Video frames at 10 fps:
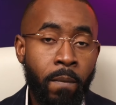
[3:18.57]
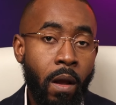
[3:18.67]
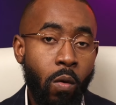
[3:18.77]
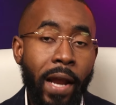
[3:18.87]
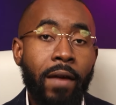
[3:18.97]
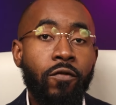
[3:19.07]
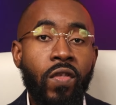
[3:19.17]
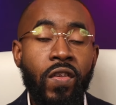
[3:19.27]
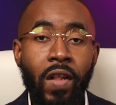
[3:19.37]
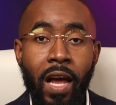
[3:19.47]
Right after
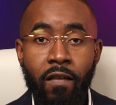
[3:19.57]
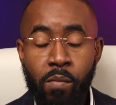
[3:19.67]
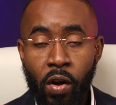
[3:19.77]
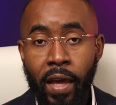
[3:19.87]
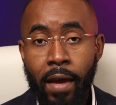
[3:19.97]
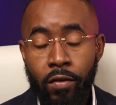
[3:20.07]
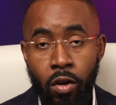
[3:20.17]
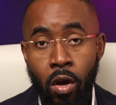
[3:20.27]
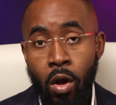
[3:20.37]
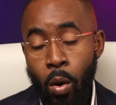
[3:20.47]
this live broadcast,
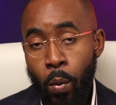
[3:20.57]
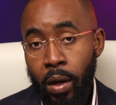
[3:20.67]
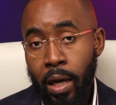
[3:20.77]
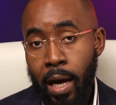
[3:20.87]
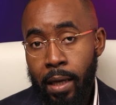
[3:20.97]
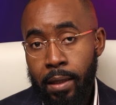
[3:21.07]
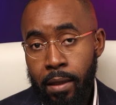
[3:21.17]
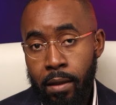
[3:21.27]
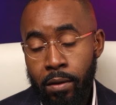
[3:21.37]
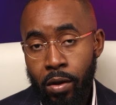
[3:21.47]
we will cut
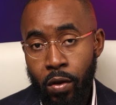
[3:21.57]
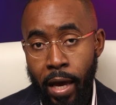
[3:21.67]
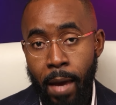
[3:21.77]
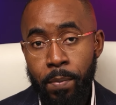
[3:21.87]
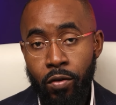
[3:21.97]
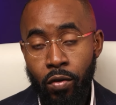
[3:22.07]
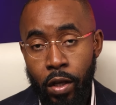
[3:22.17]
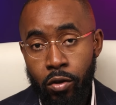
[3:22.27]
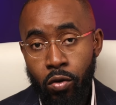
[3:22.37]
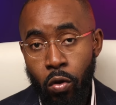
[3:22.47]
the episode
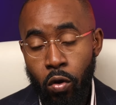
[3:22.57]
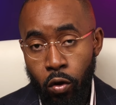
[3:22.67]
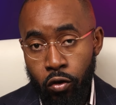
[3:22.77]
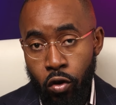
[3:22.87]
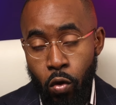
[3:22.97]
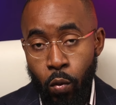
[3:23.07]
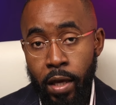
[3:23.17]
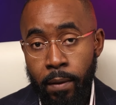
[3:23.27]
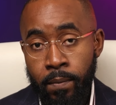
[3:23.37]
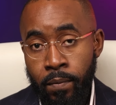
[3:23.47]
into those
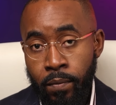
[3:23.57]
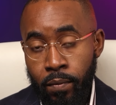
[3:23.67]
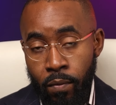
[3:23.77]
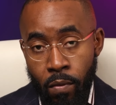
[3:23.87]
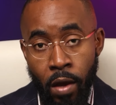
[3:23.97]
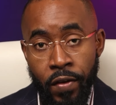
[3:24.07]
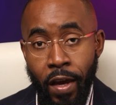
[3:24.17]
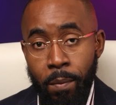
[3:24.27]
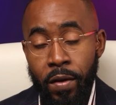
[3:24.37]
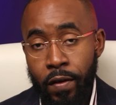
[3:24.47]
3
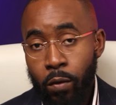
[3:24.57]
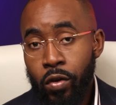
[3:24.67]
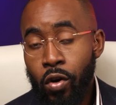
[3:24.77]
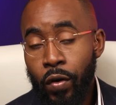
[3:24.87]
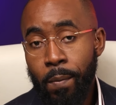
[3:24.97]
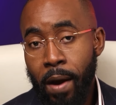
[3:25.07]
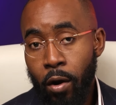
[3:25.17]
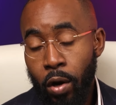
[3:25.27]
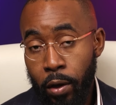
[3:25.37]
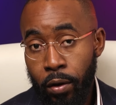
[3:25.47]
segments that we talked about
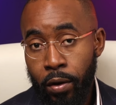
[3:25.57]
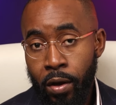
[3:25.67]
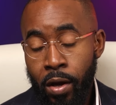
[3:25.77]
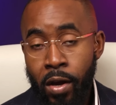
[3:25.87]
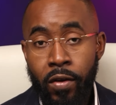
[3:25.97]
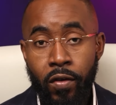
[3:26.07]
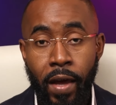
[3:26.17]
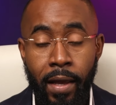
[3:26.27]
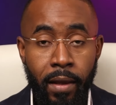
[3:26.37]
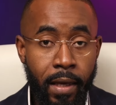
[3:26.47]
earlier so
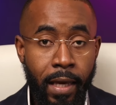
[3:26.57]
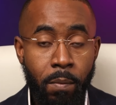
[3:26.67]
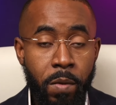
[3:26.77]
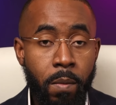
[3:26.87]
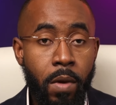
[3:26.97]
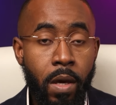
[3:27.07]
that it can be